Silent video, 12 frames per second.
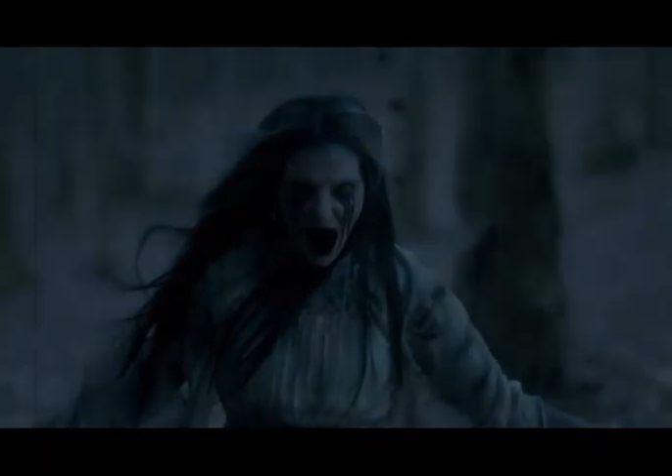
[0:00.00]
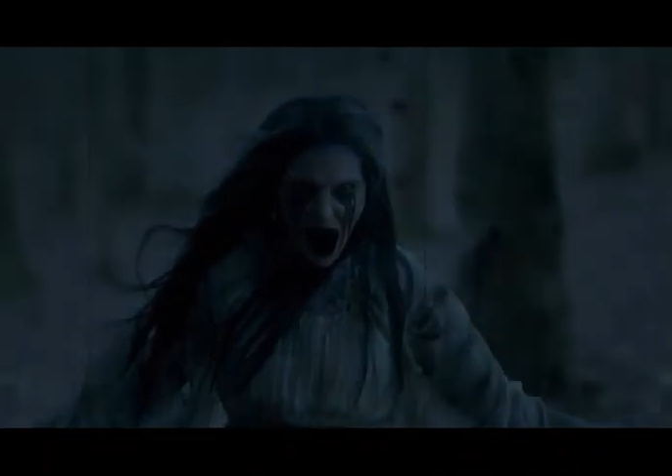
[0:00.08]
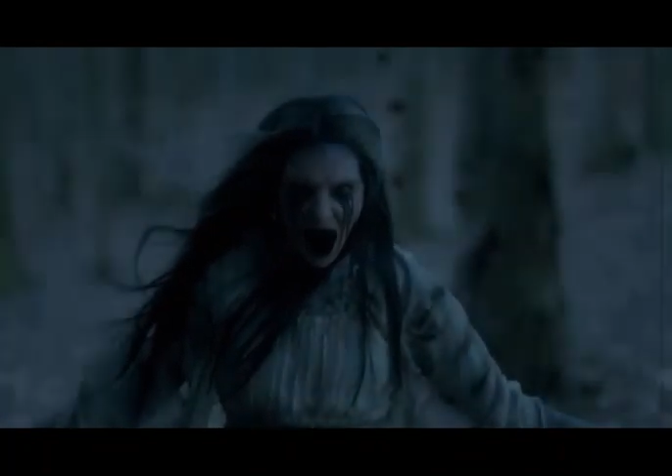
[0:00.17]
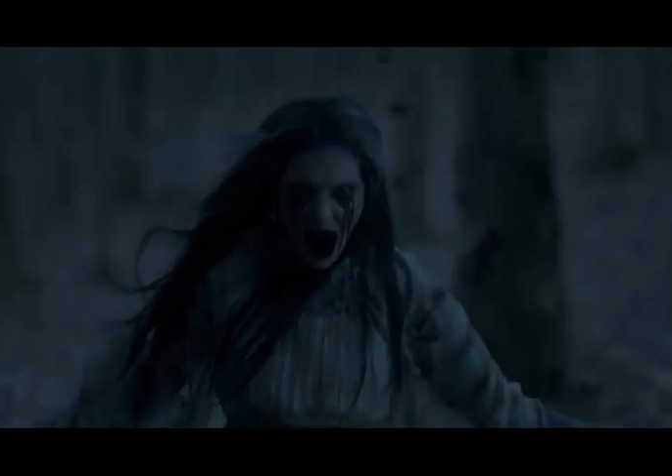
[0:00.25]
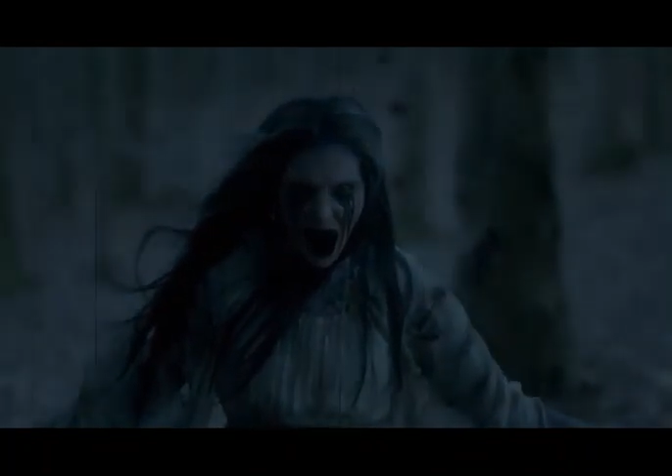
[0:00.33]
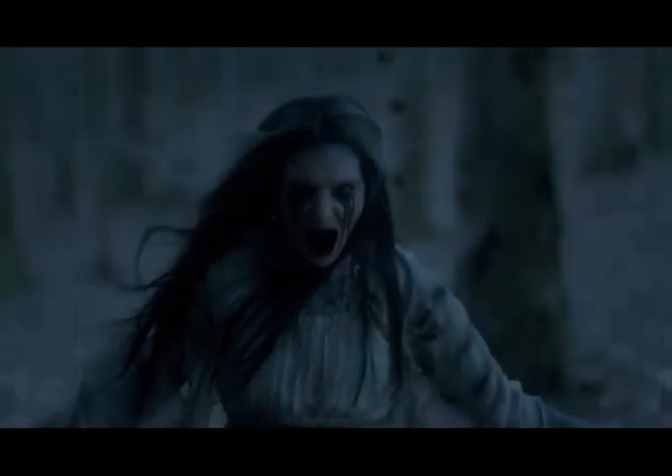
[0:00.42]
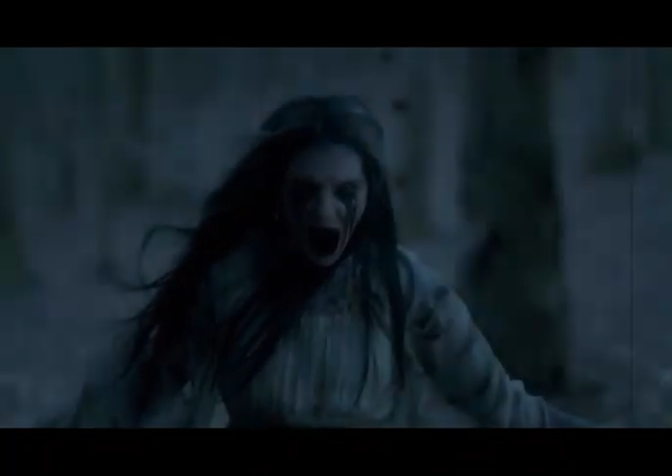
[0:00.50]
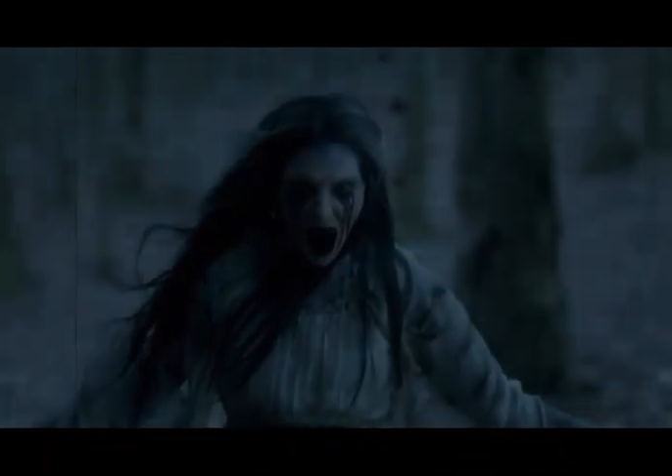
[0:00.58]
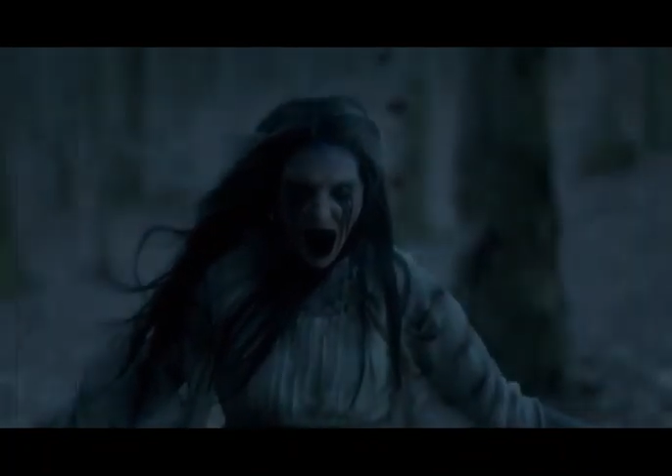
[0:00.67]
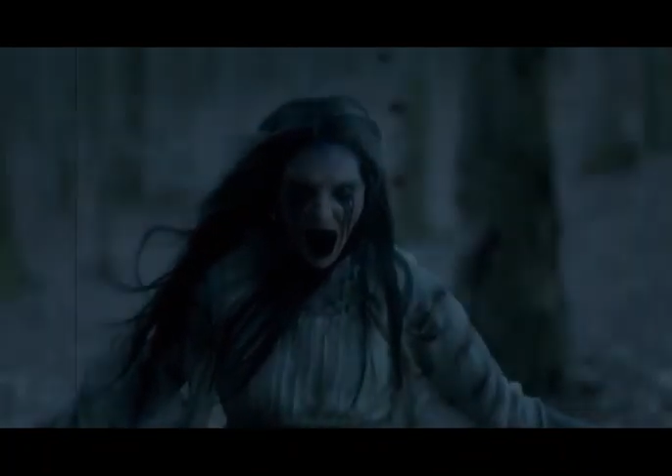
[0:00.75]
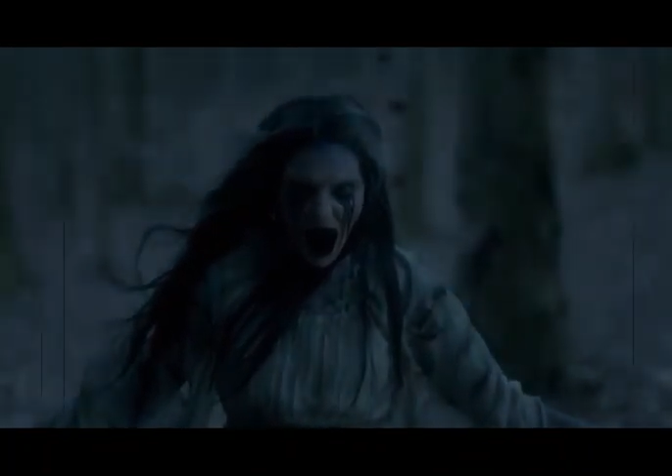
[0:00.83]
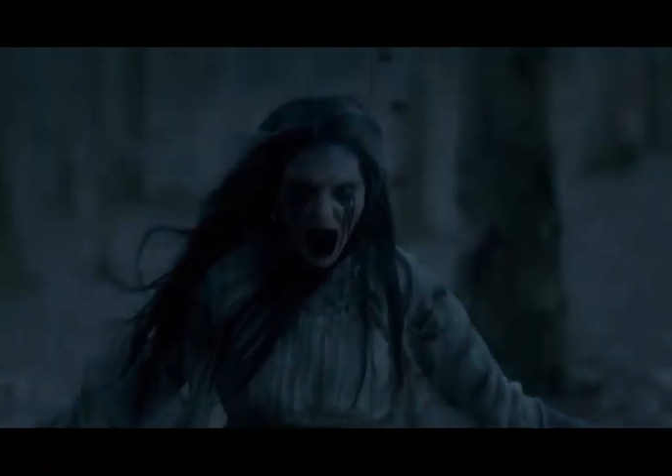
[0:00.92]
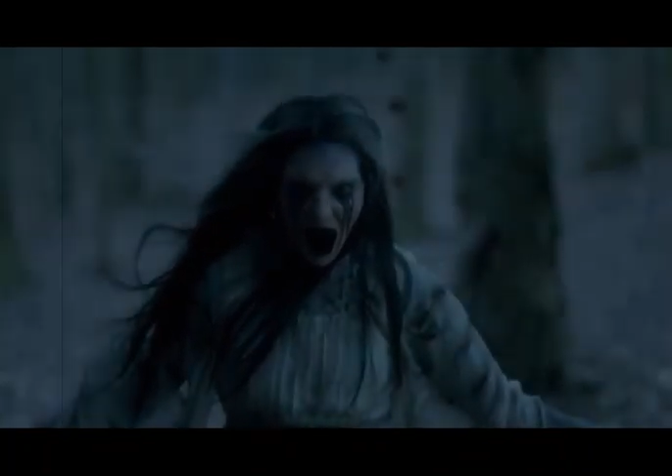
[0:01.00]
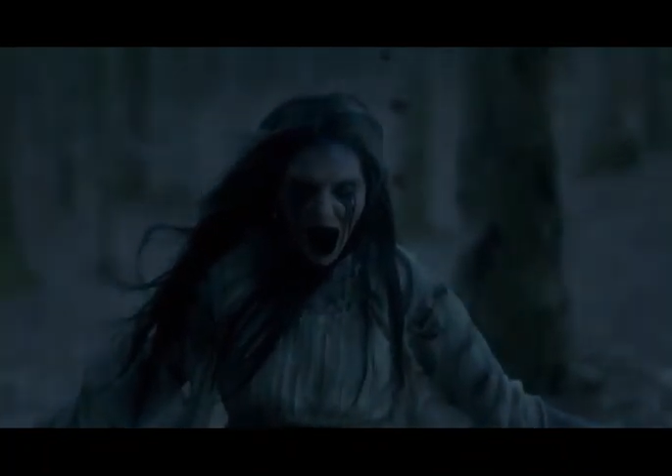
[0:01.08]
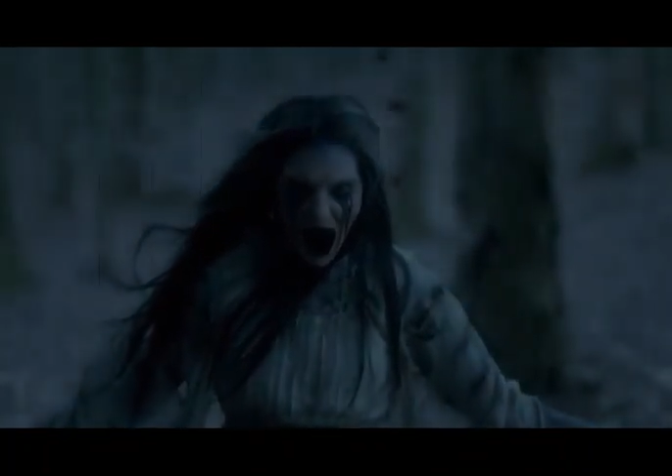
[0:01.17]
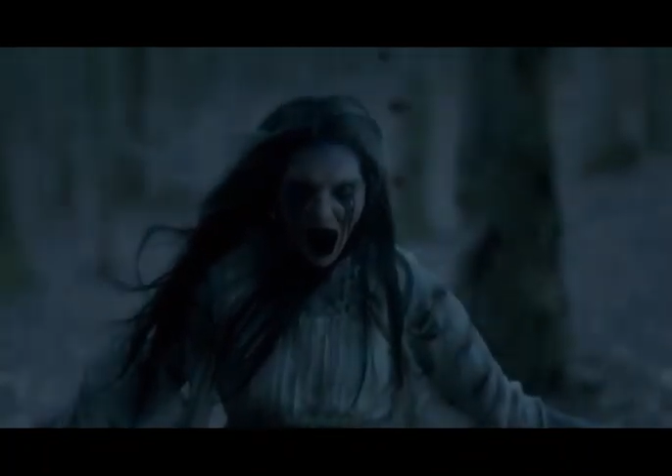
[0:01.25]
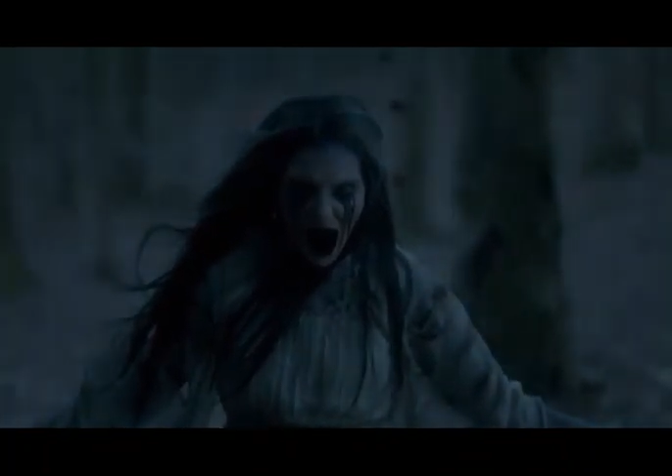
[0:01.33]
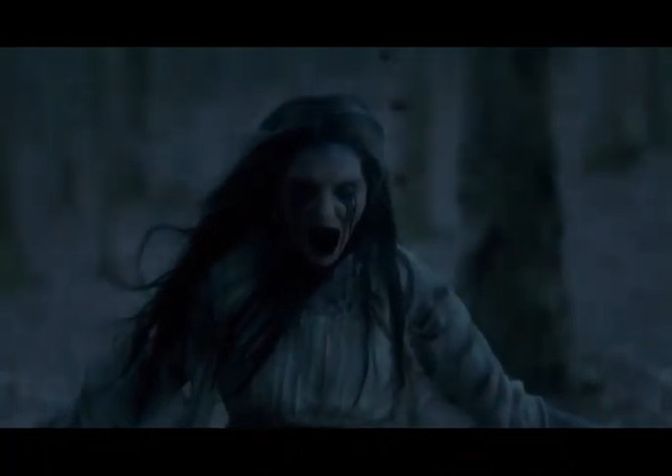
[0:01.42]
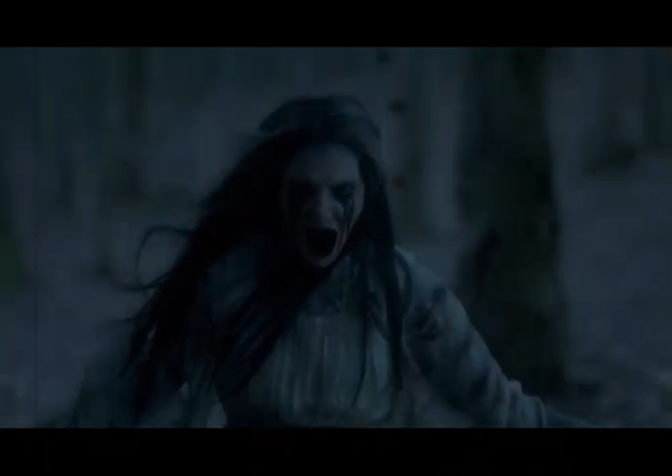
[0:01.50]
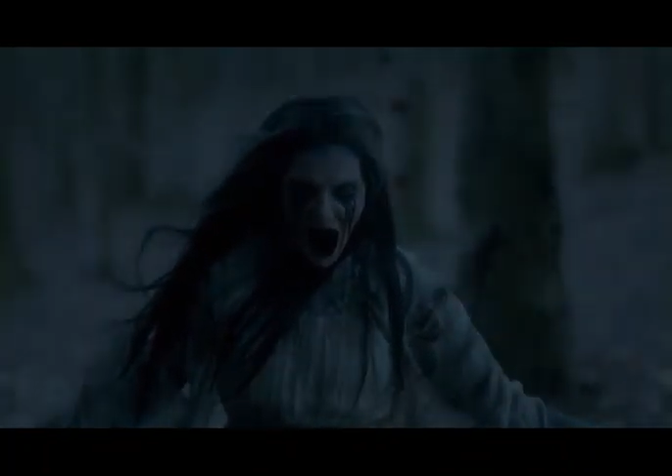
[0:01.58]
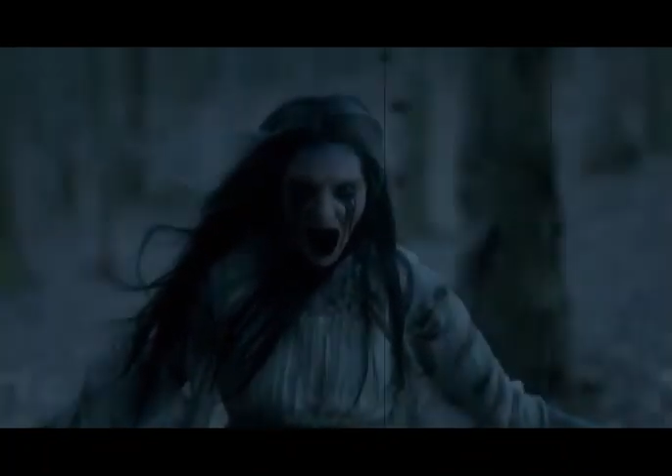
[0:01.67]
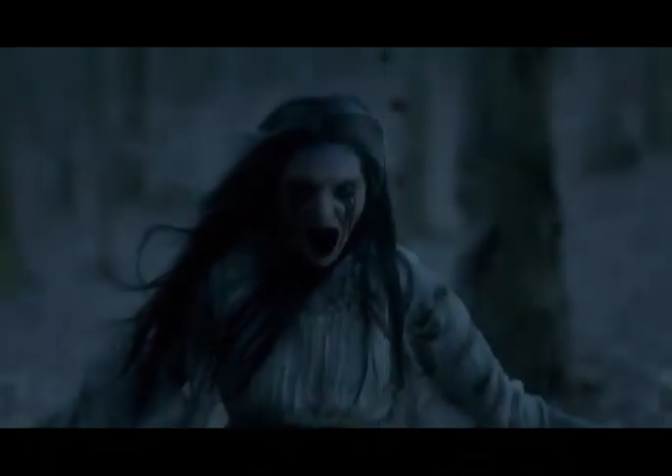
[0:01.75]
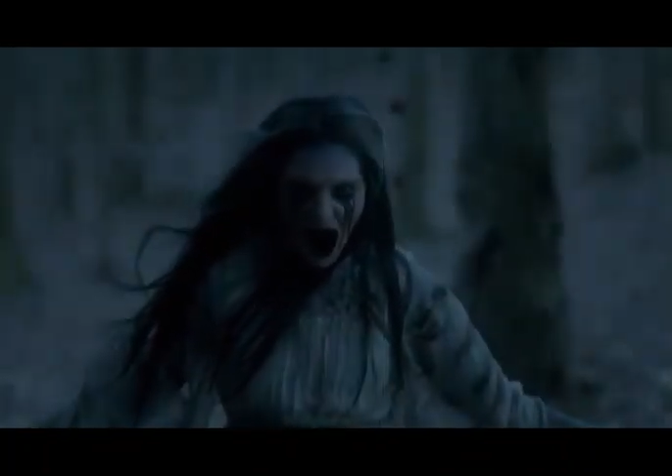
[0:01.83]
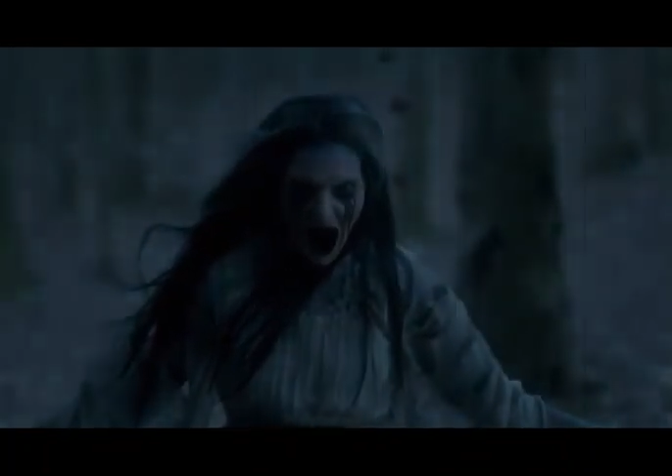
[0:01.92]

overwhelming sense of impending